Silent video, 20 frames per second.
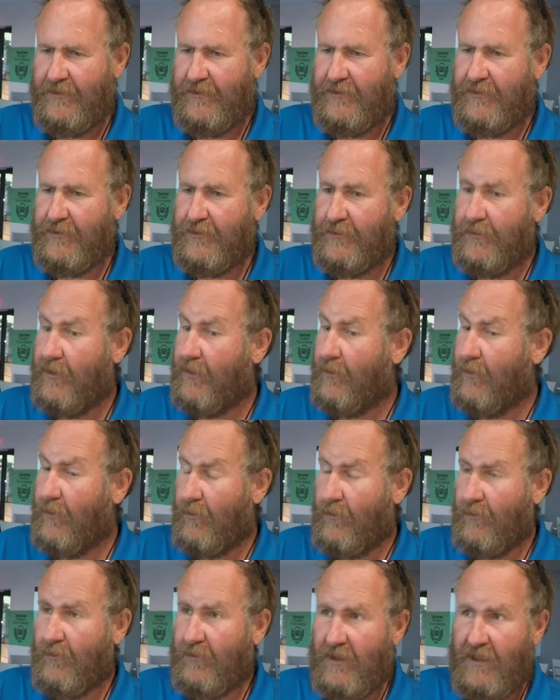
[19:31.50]
do a
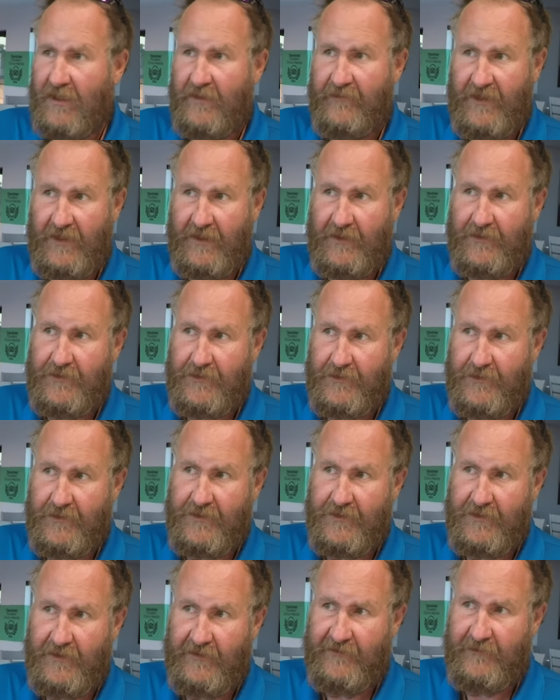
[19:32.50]
whole lot of extra
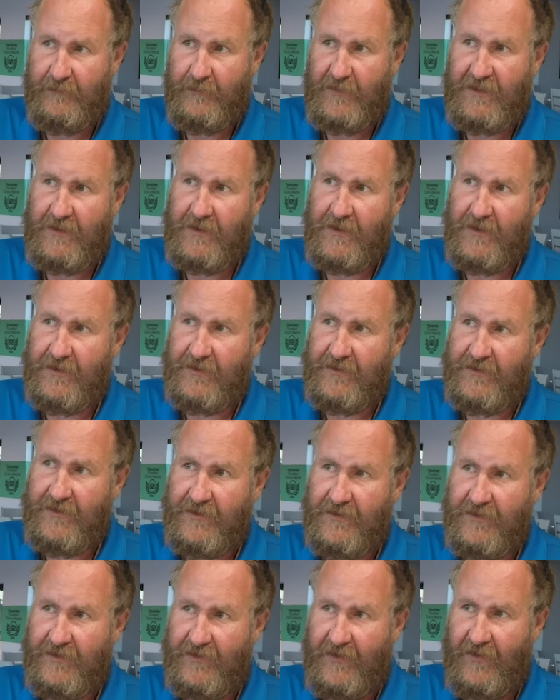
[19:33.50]
stuff
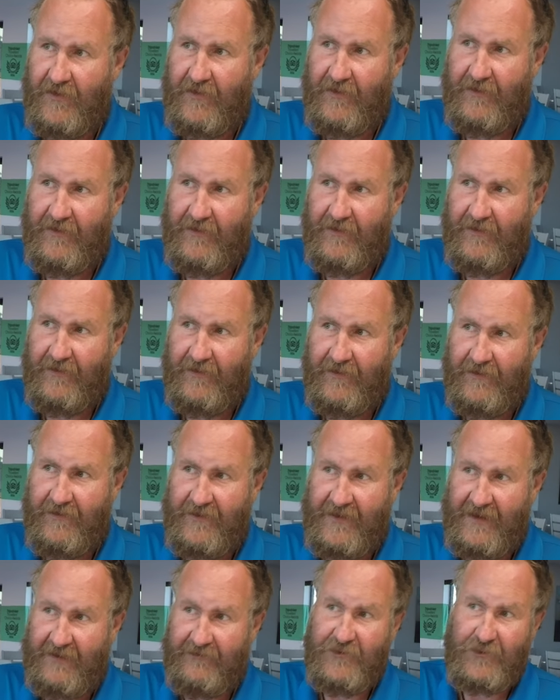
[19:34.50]
because
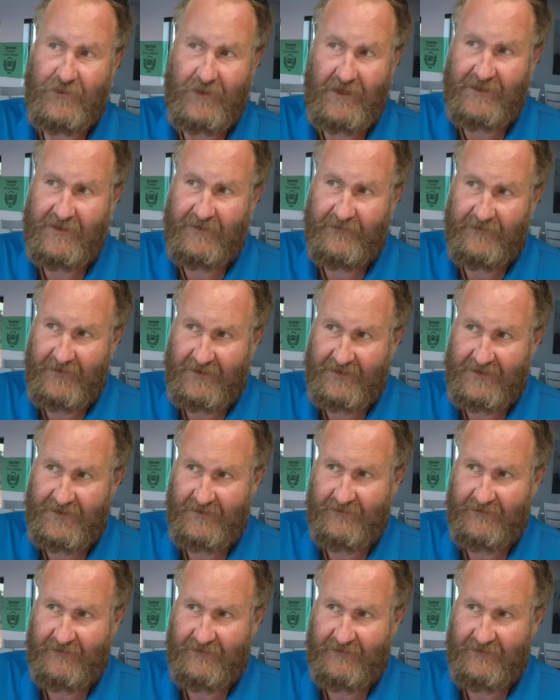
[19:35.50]
they've tried to fix it